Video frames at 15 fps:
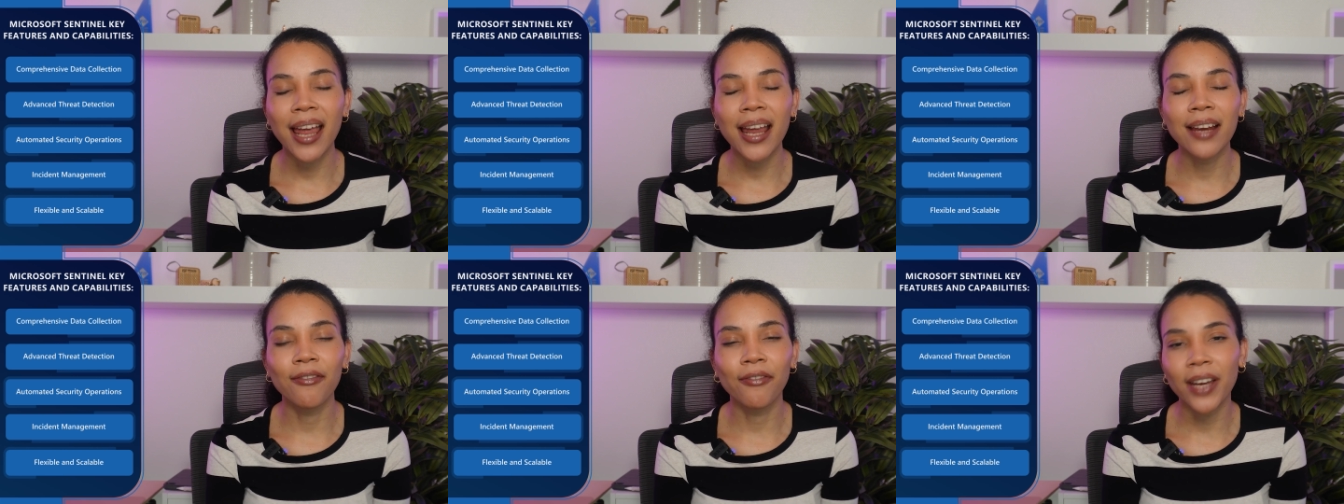
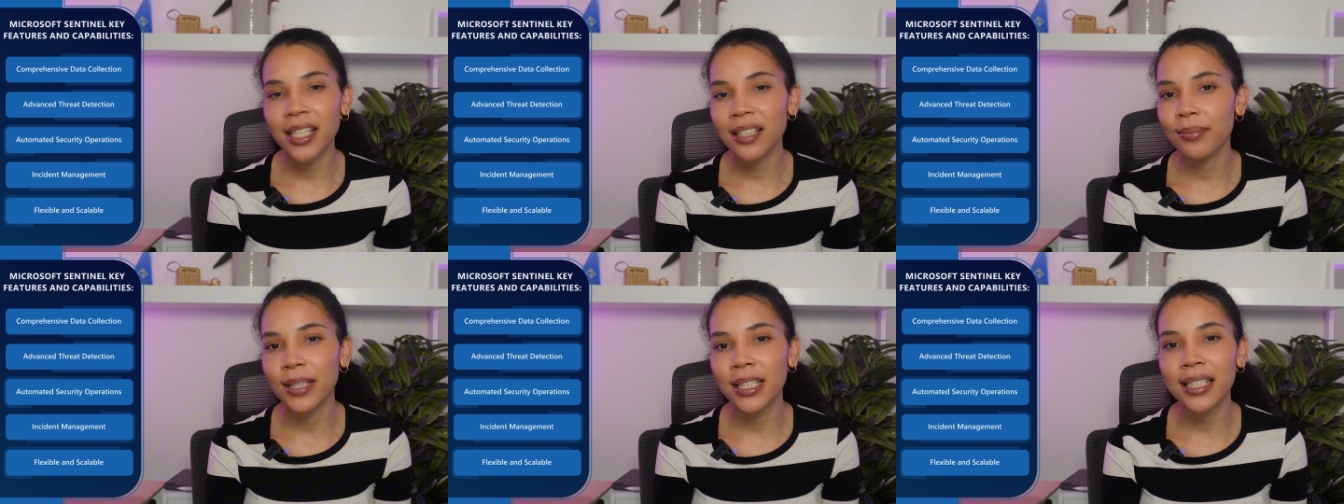
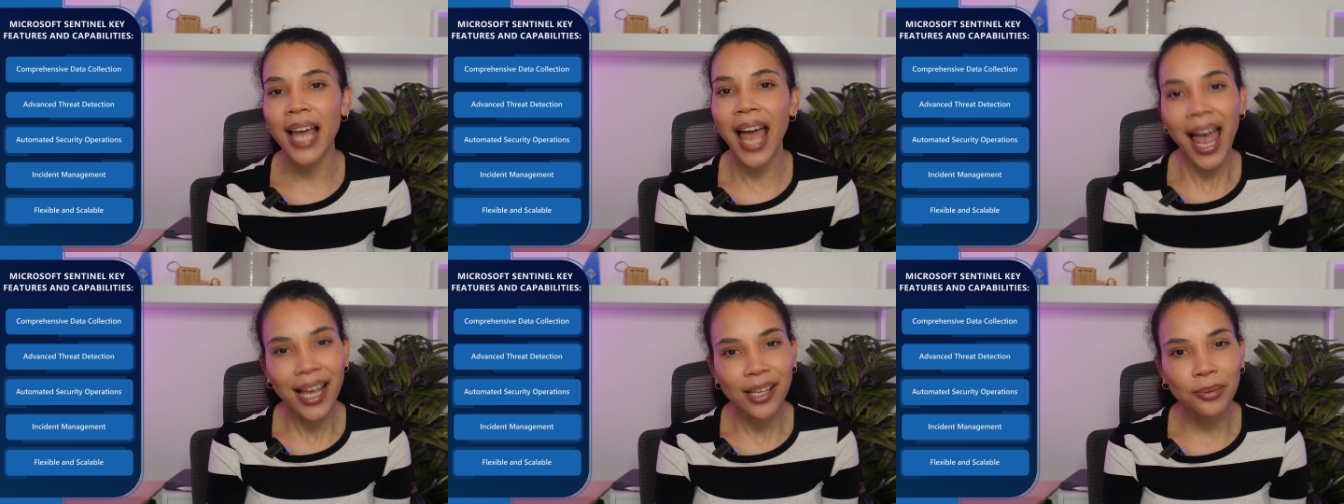investments
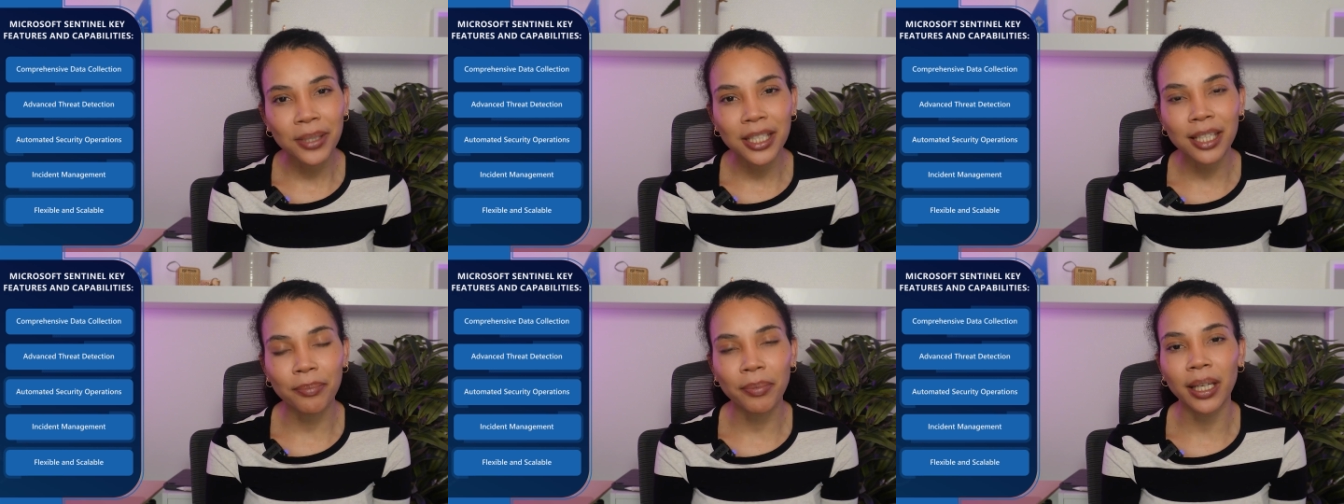as
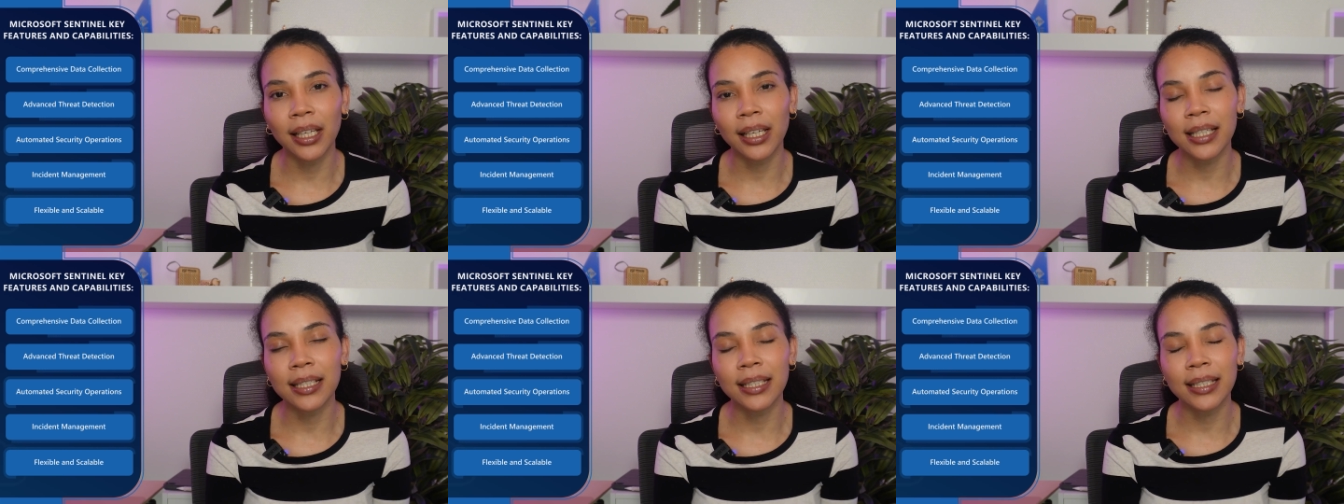we
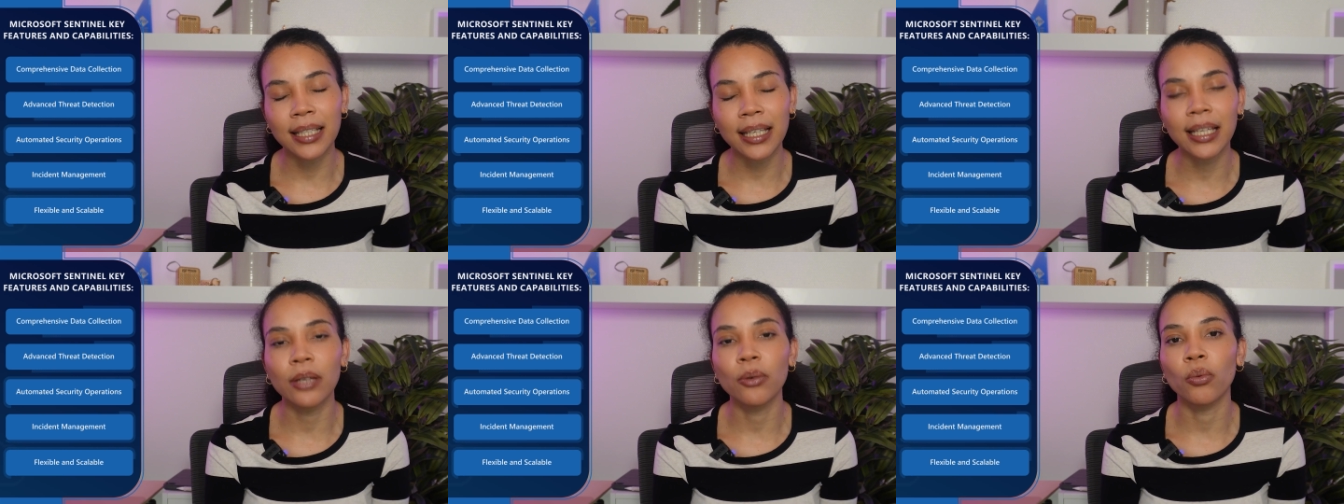typically
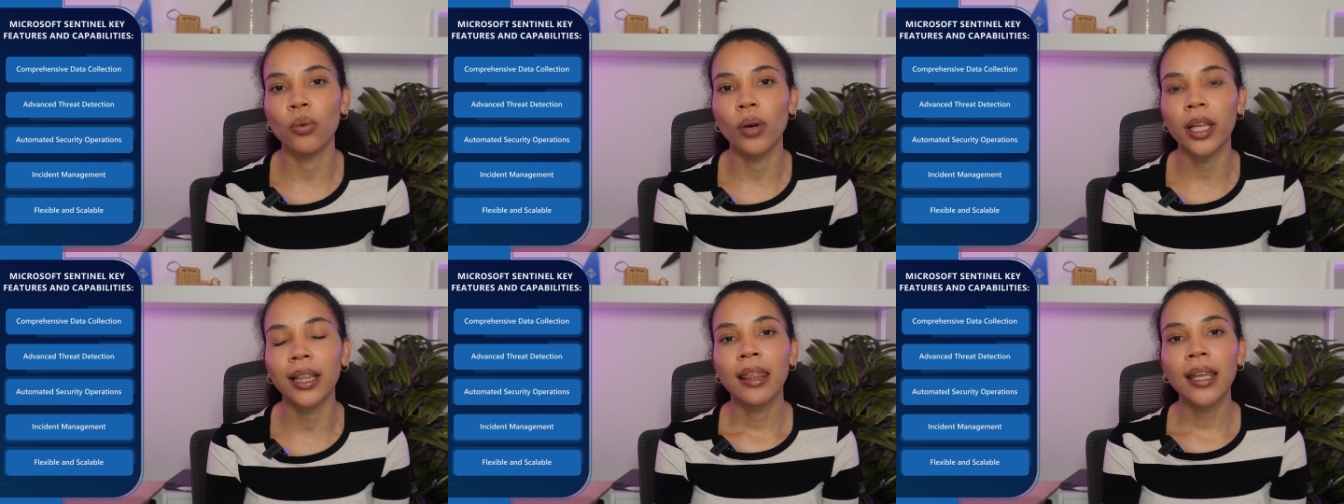see
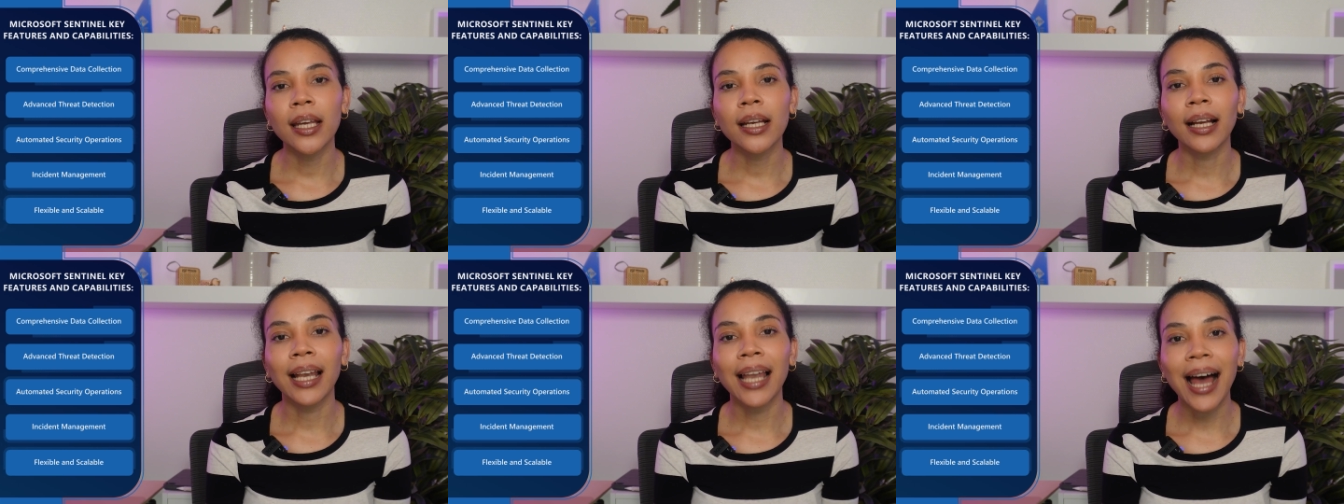with the
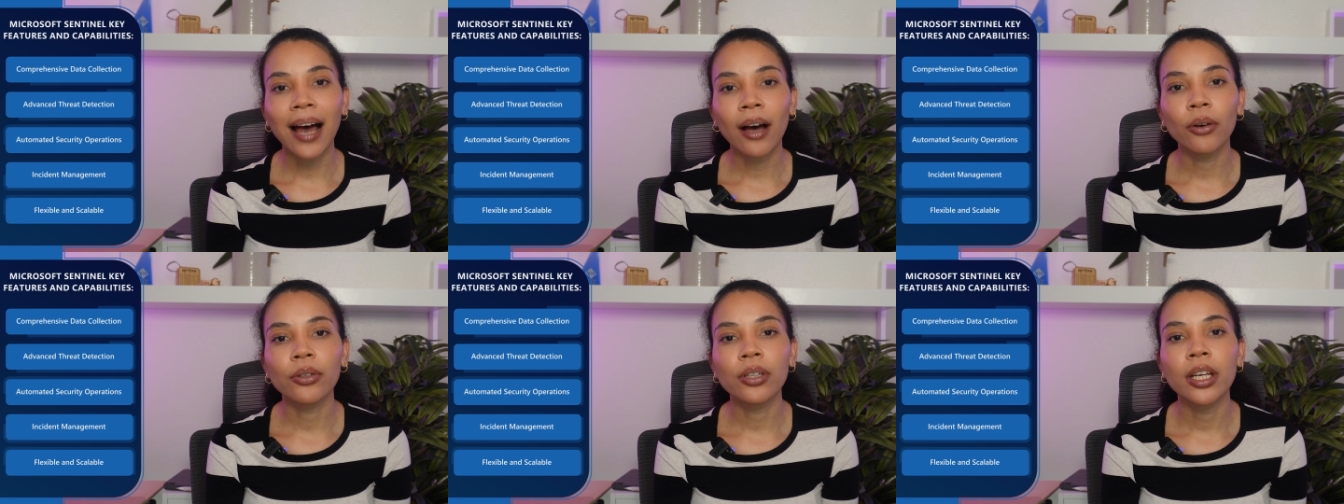
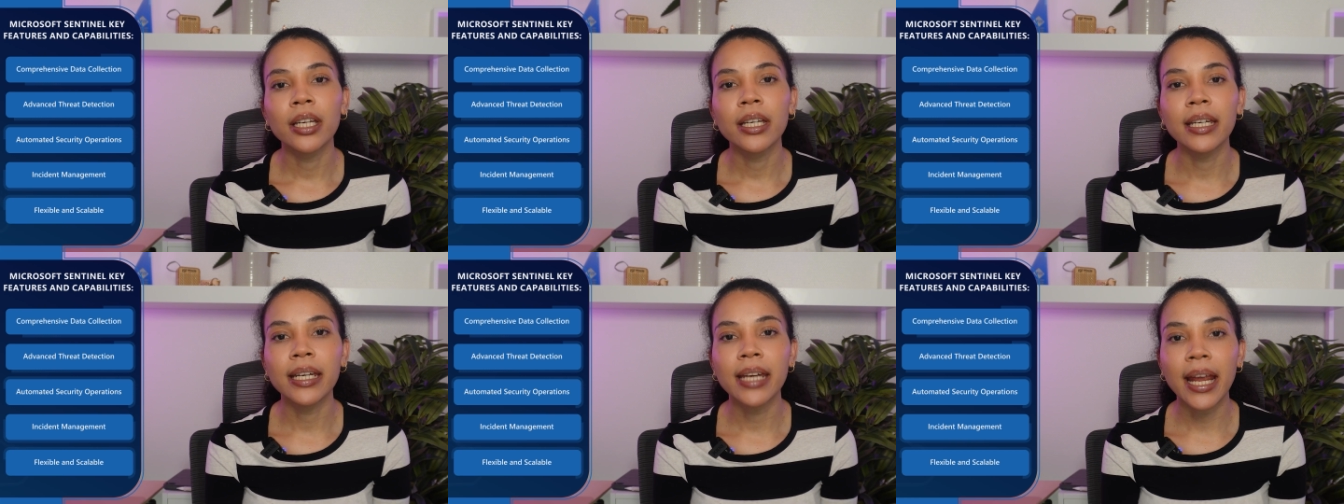
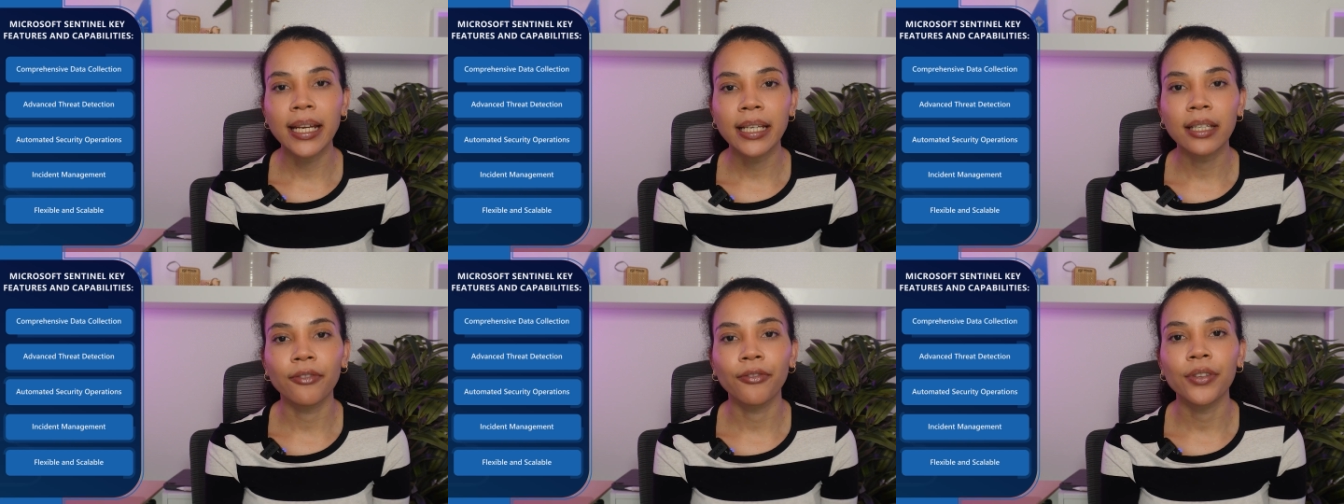
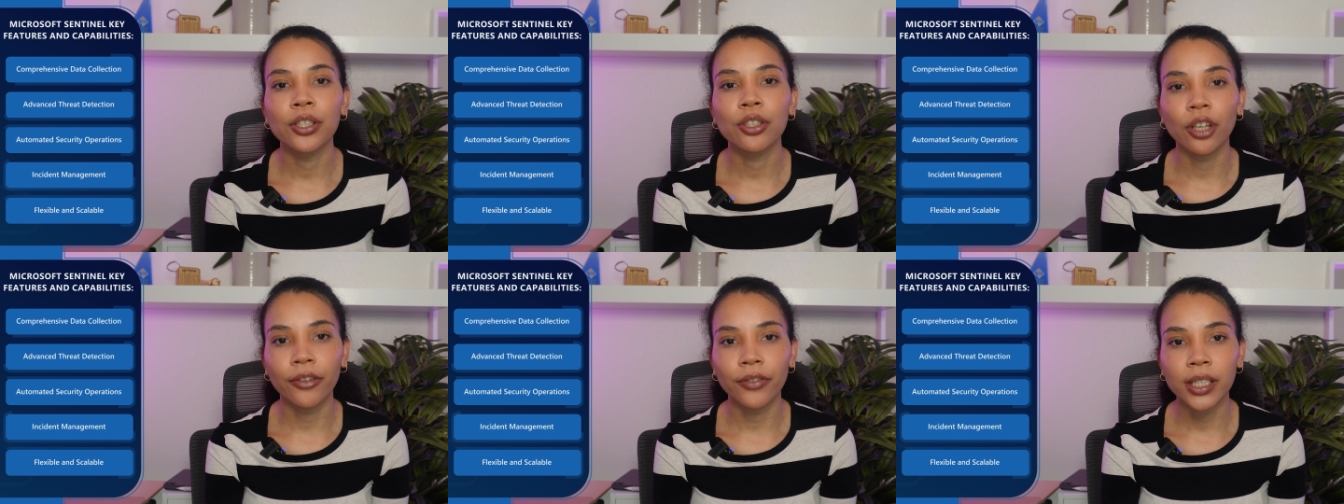cloud-native
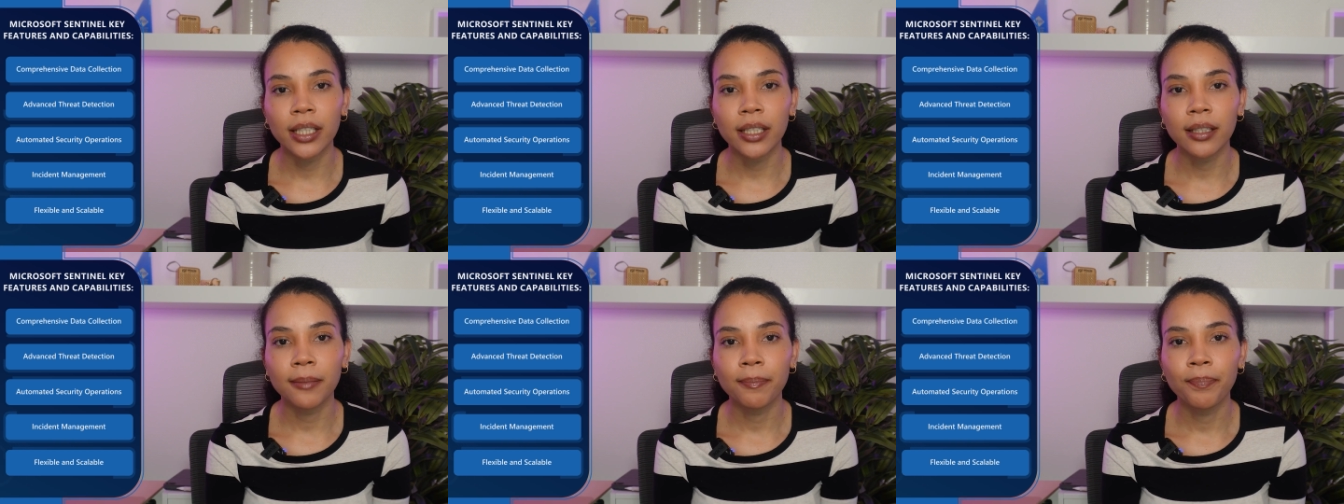
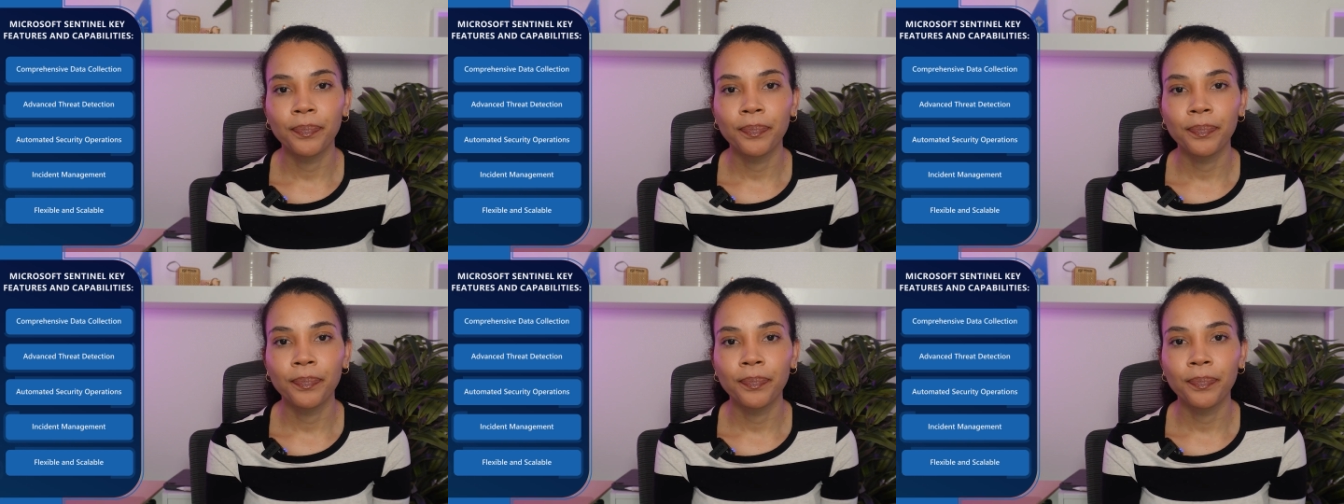services.